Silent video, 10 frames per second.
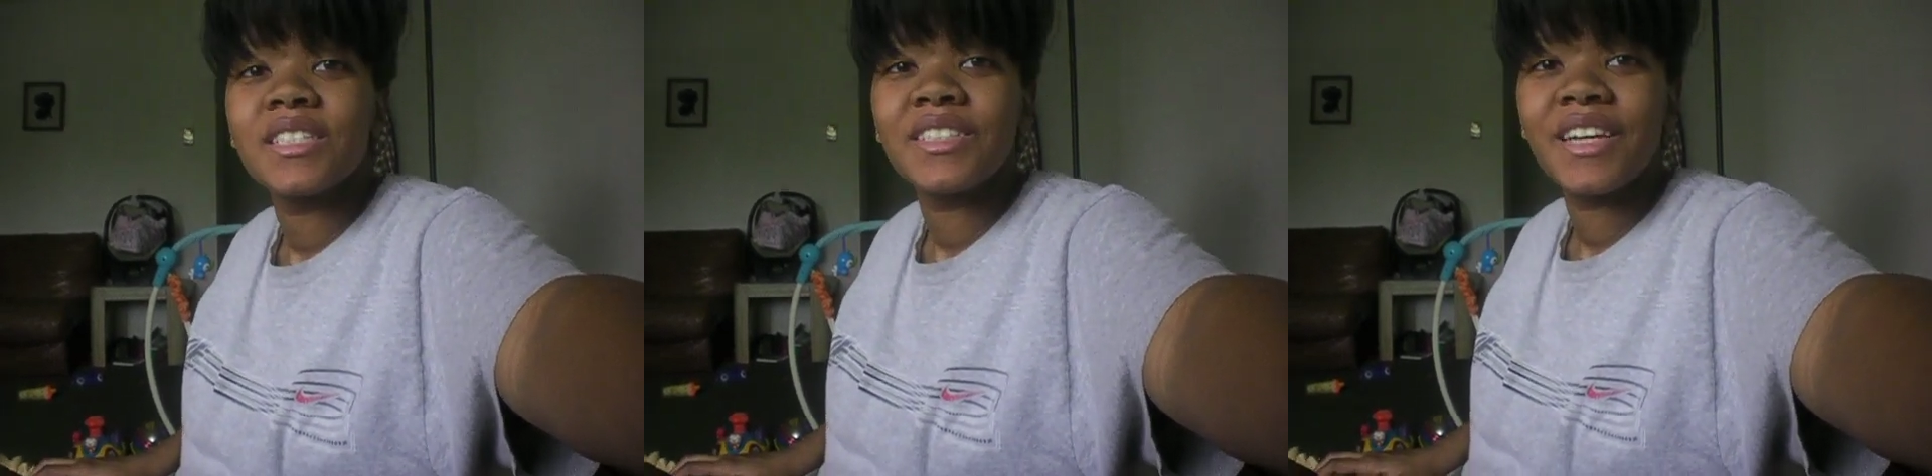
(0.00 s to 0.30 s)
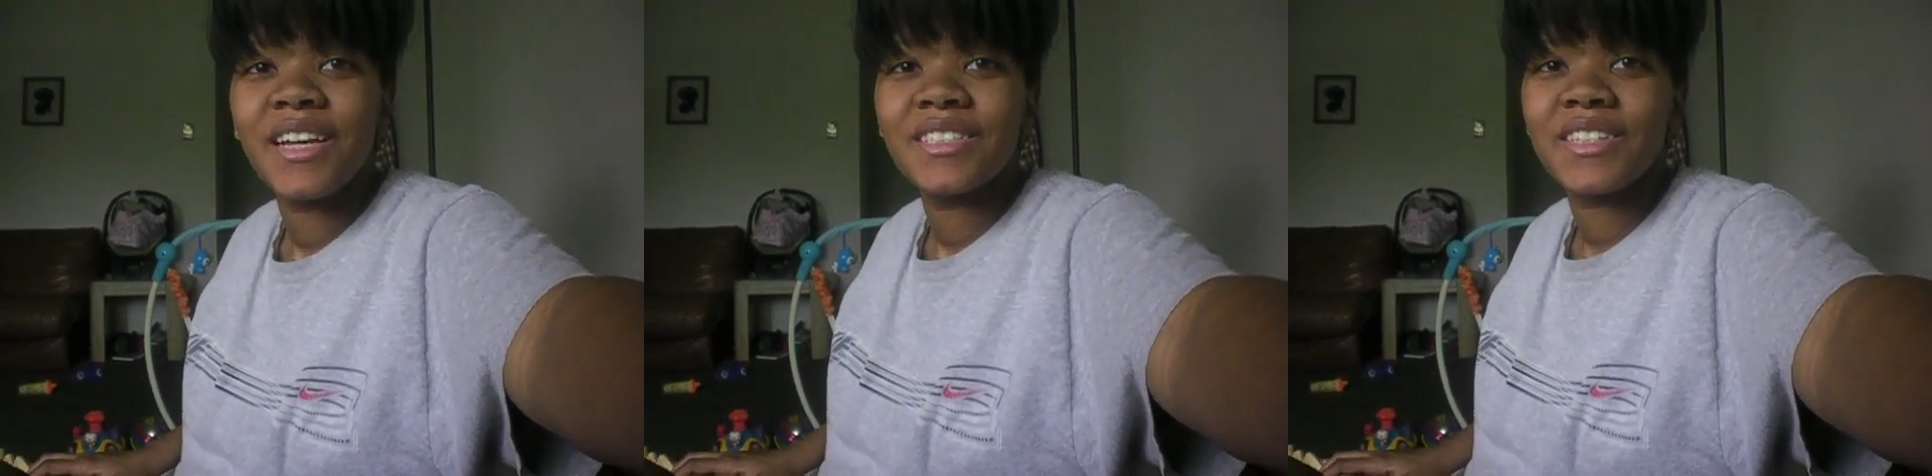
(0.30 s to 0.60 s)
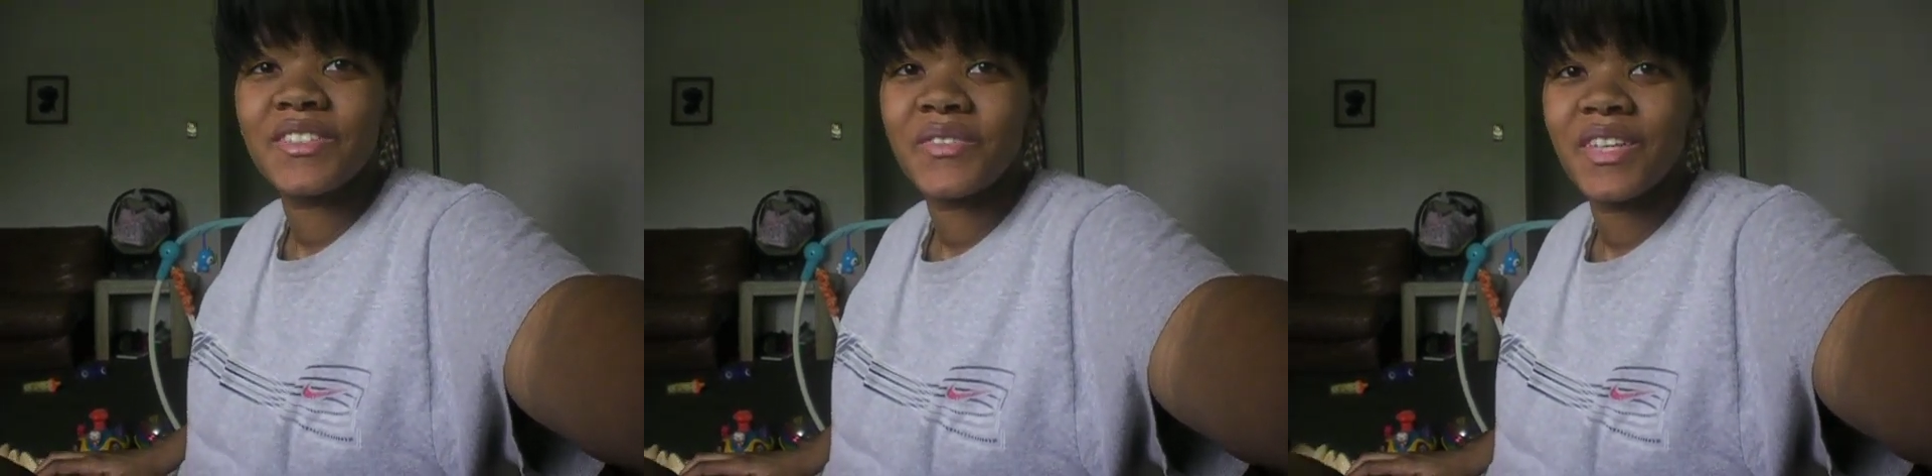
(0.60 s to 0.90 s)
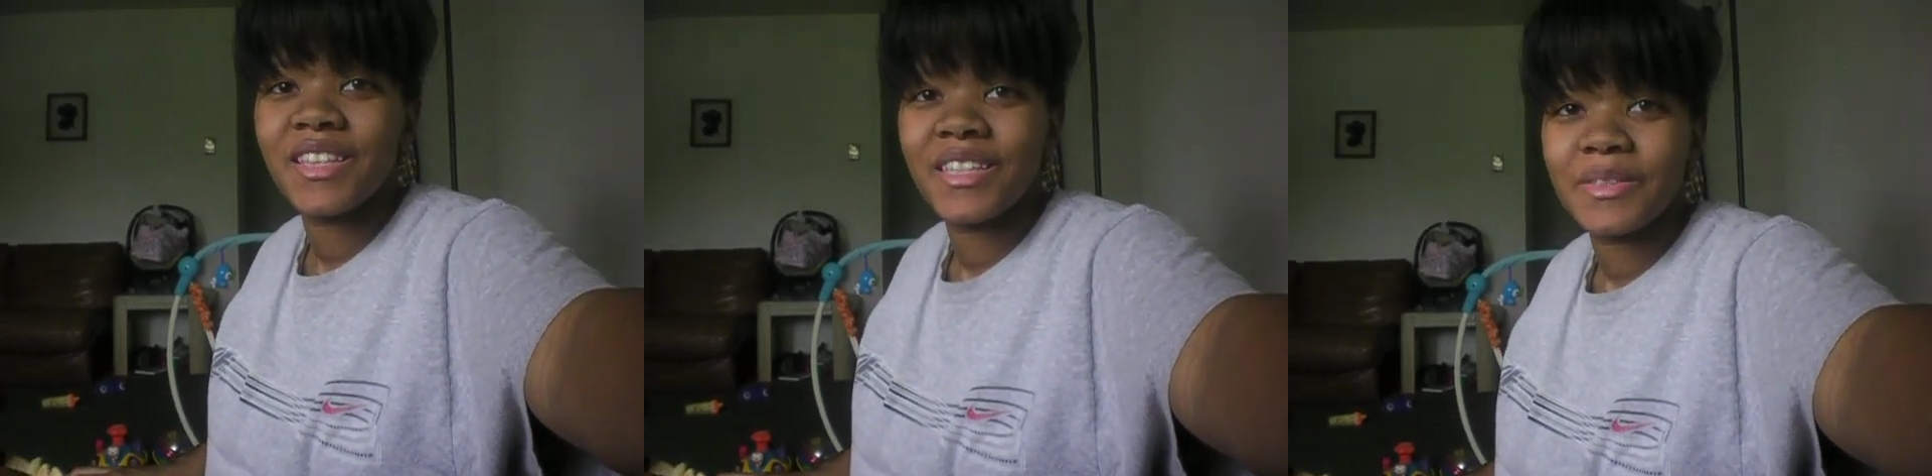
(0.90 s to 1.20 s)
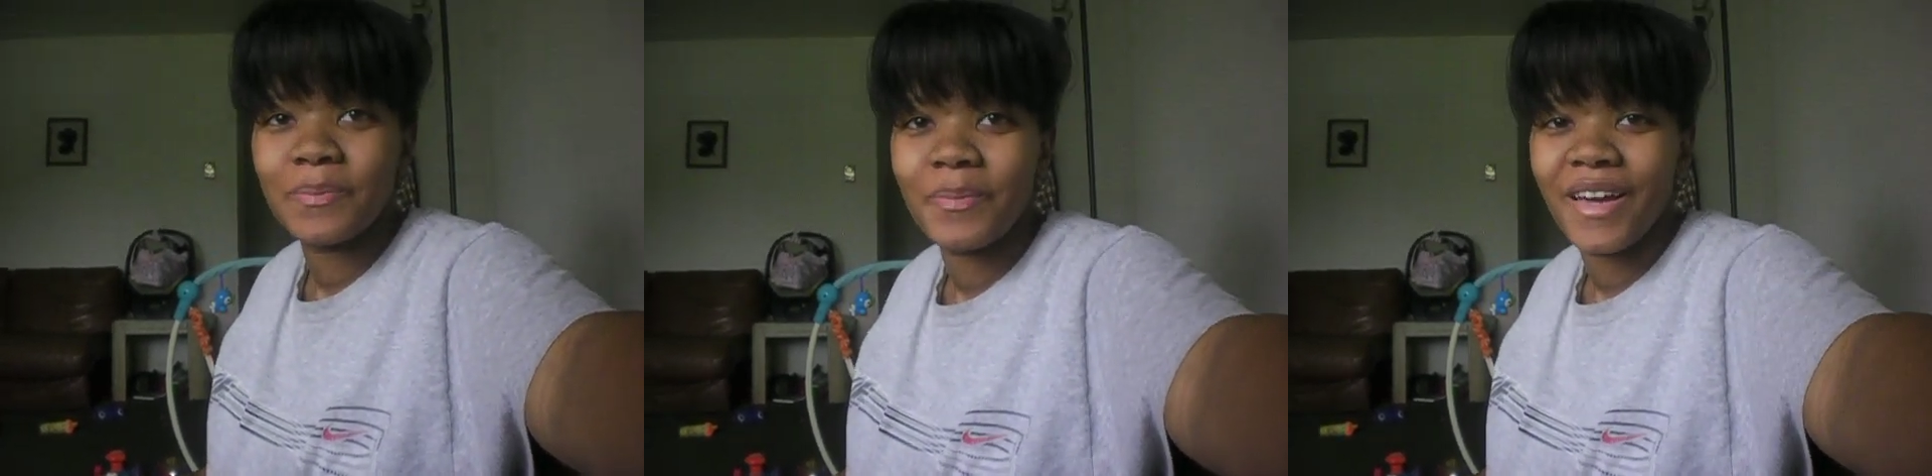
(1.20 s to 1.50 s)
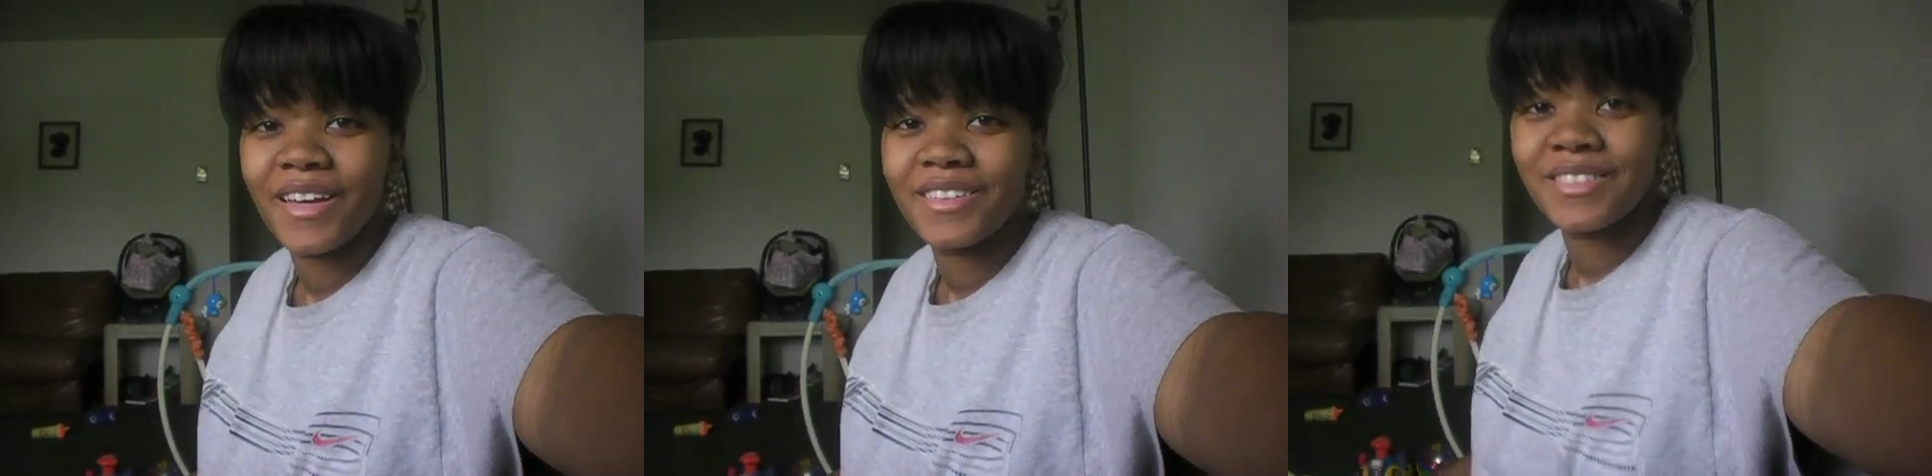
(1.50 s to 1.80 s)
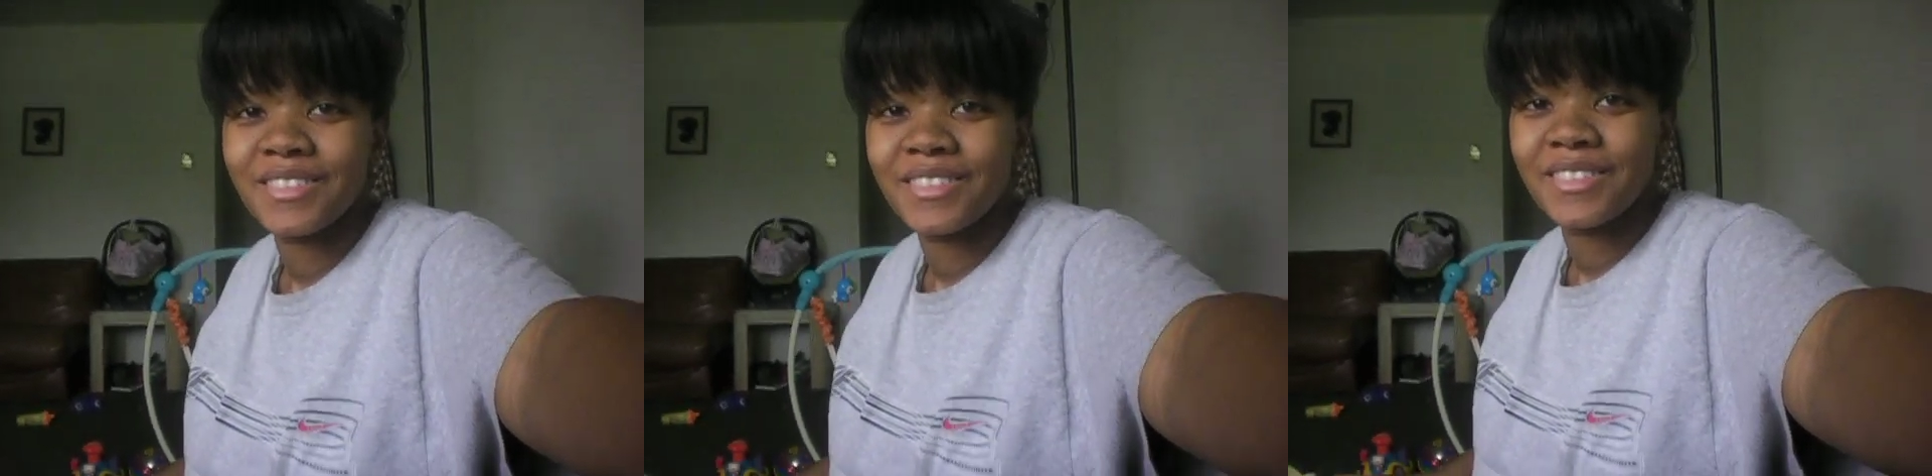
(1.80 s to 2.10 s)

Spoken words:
See you guys next week, then. Bye.